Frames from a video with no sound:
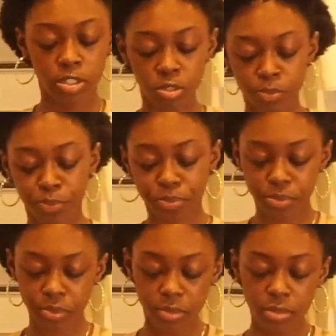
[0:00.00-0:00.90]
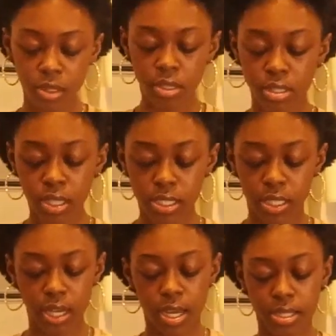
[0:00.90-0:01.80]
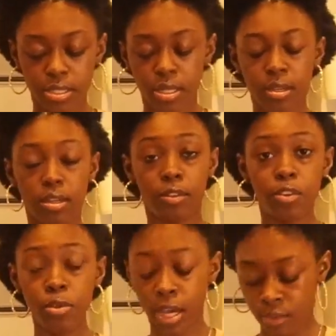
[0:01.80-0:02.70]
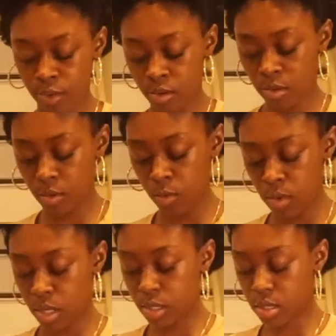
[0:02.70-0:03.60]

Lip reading: do, because listen guys, if you ever want